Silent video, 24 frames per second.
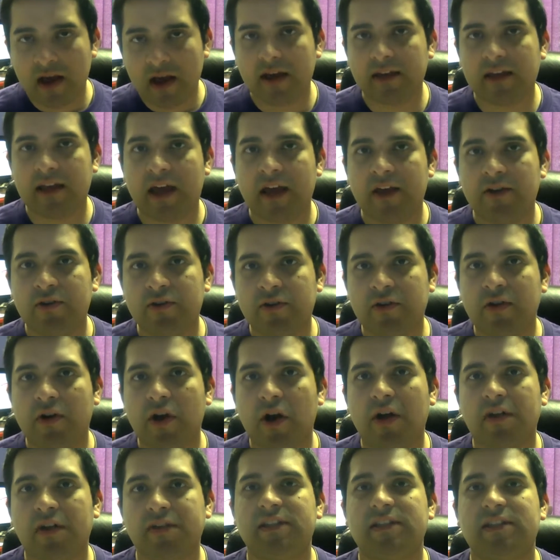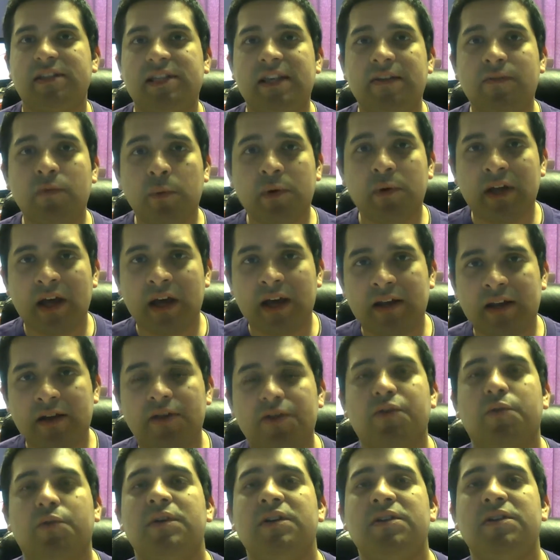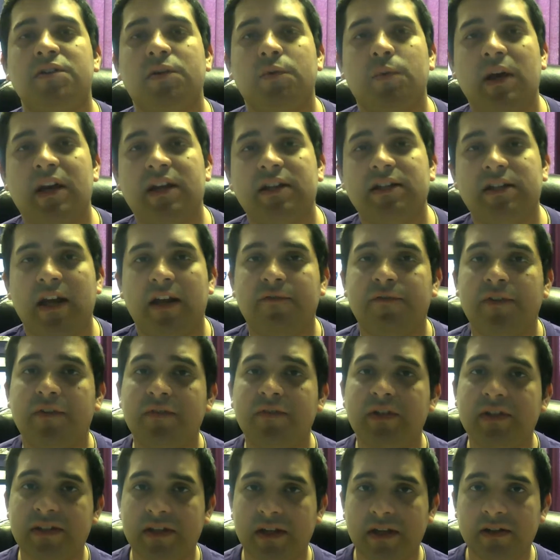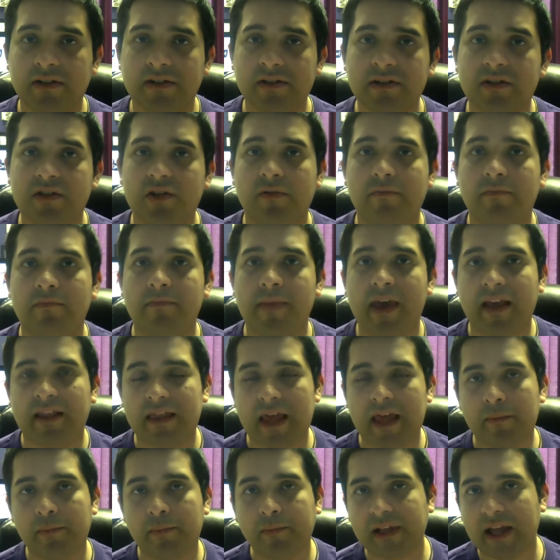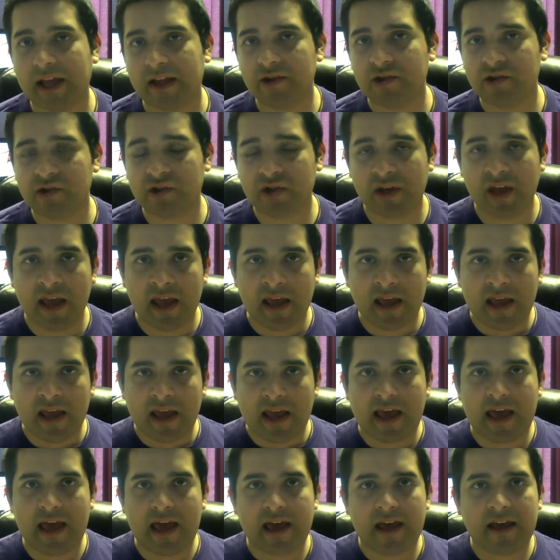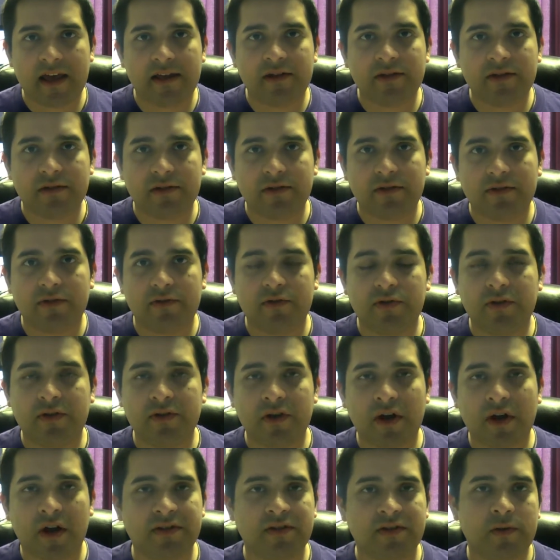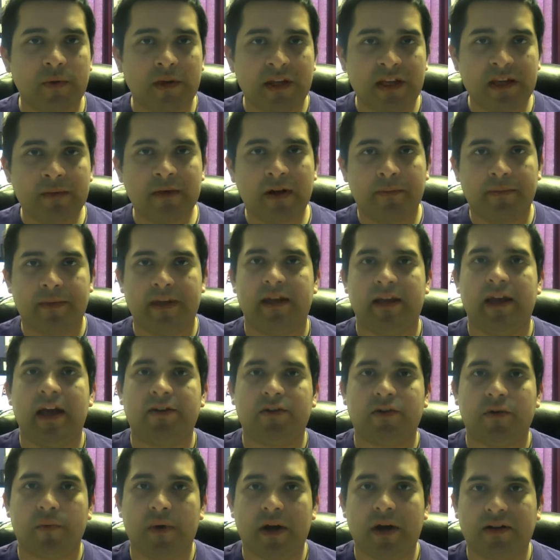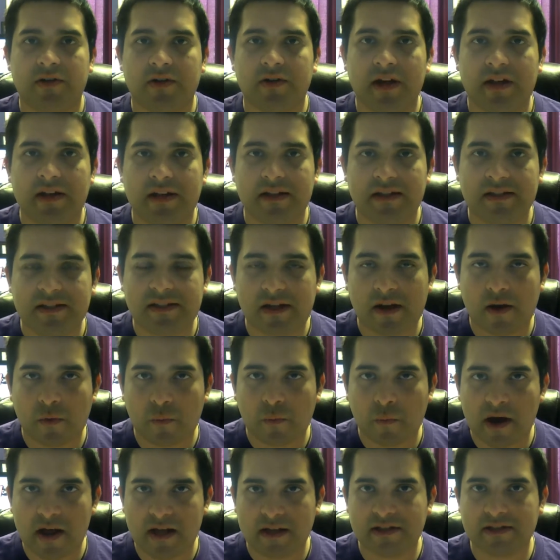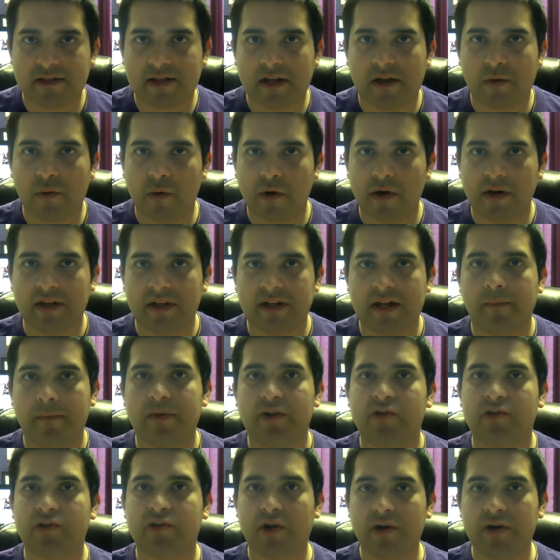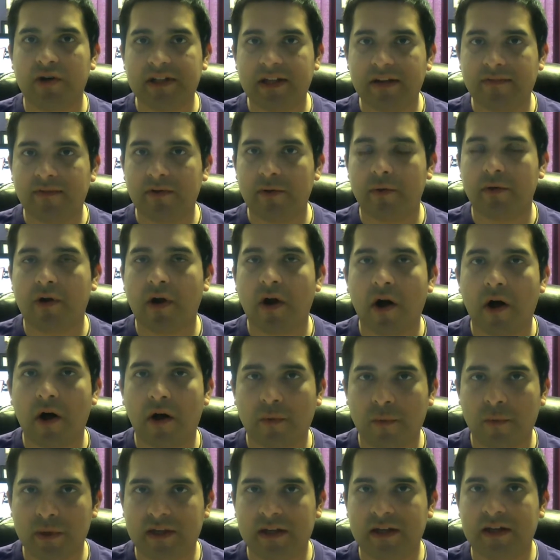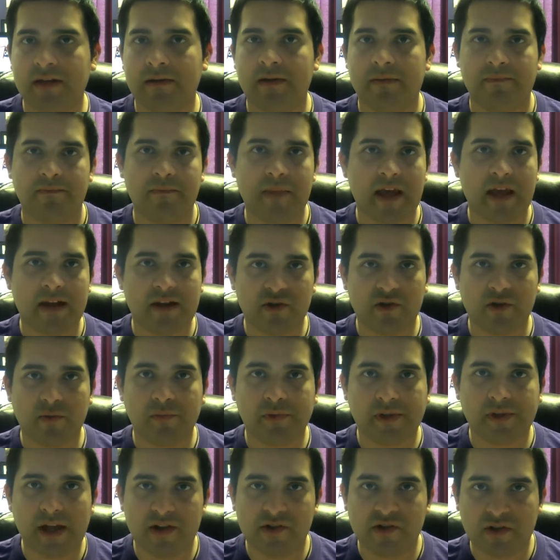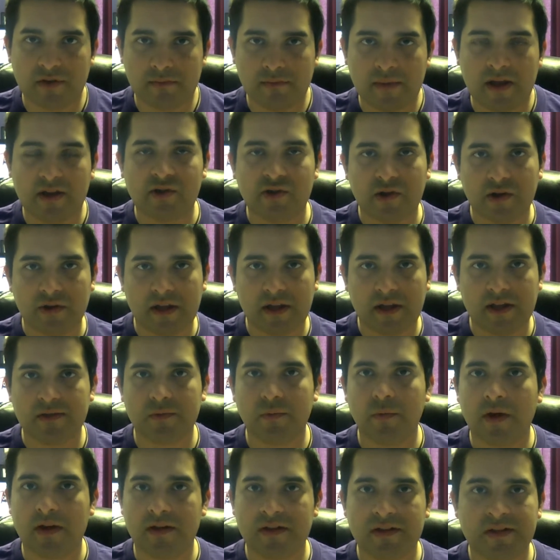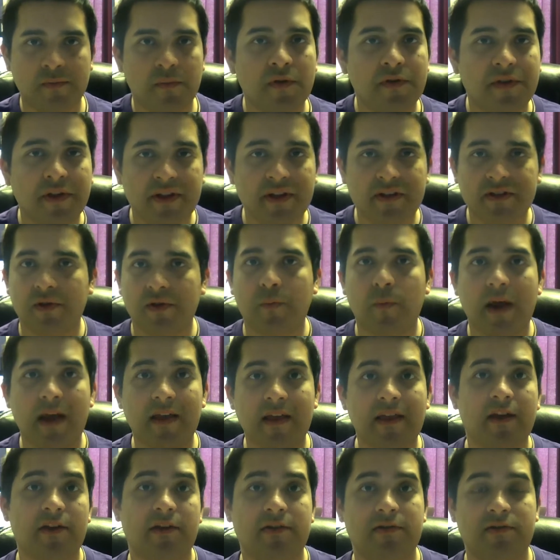Again, you can call us at 719-328-1056 to make that pledge. And you can also email me at director@insideoutys.org, and I'll be sure to give you a call, and we can manage your pledge and make sure that it's run smoothly to the way that